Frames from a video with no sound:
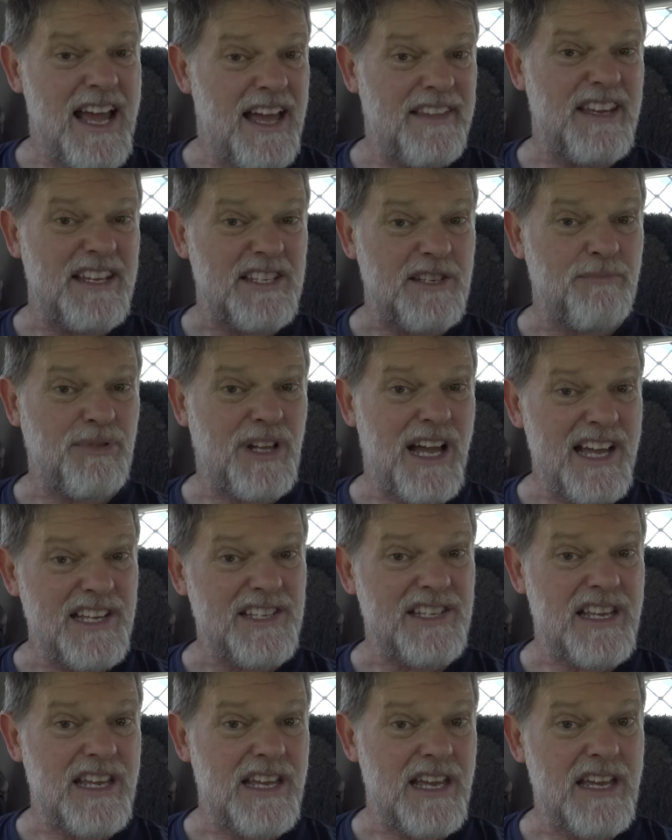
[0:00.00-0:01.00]
and there's a
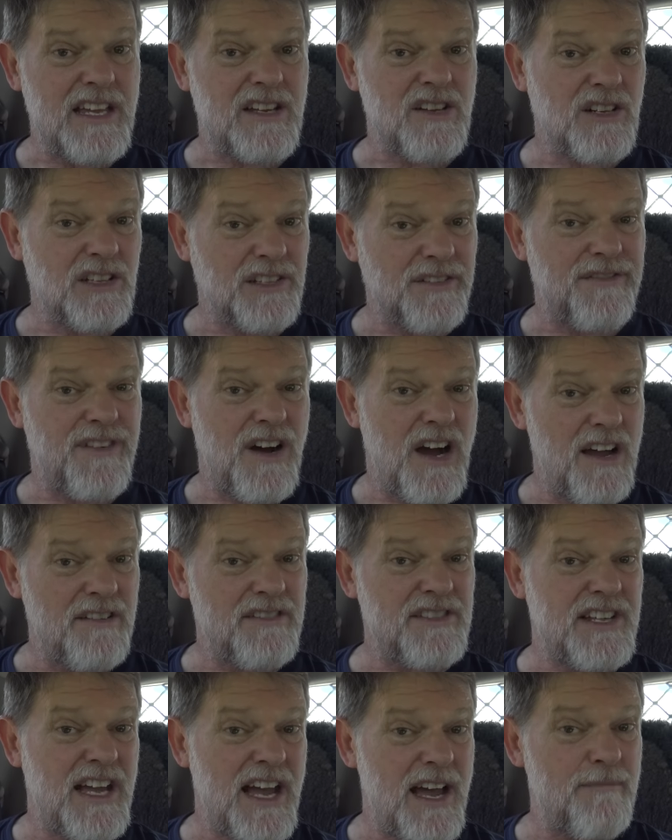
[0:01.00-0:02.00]
place here called the
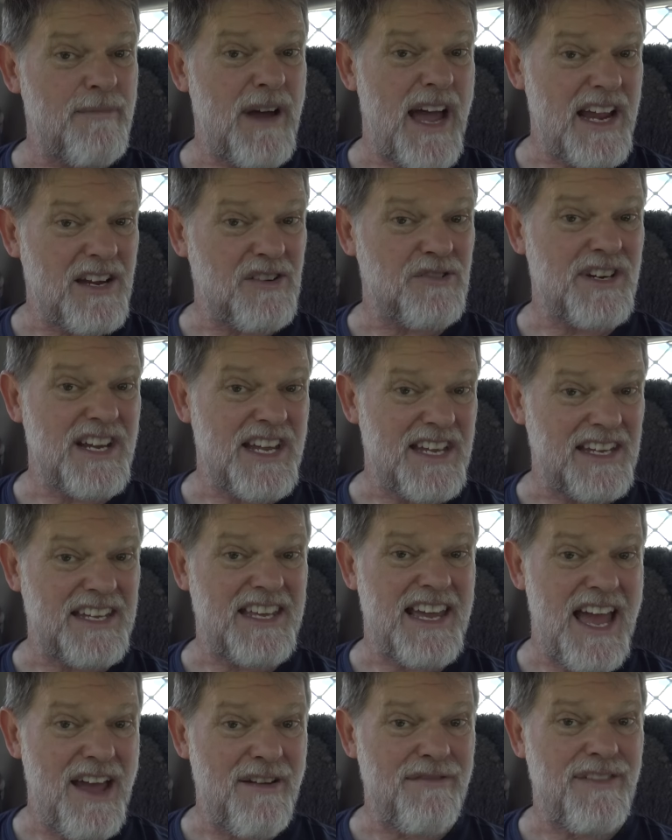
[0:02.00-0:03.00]
5-Star Bakery and
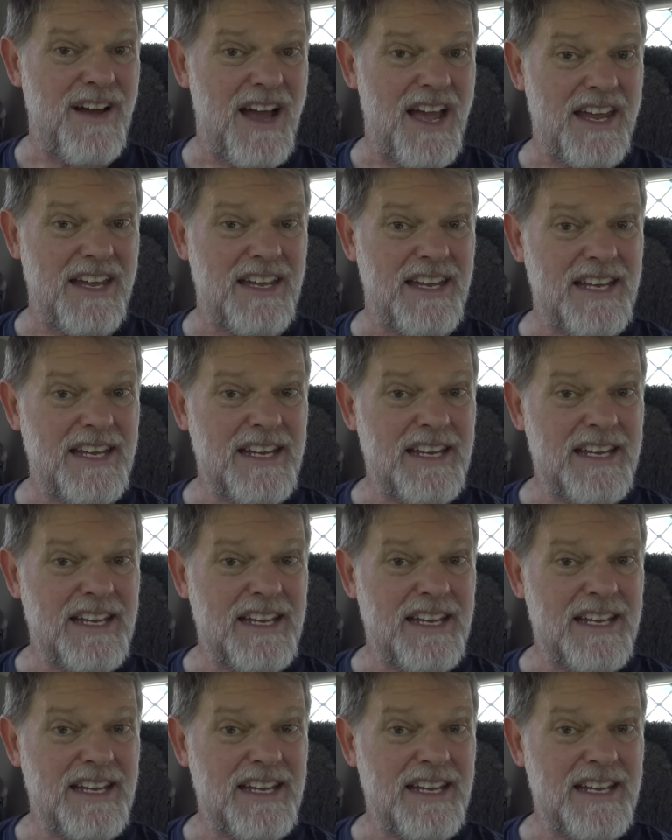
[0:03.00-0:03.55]
Cafe.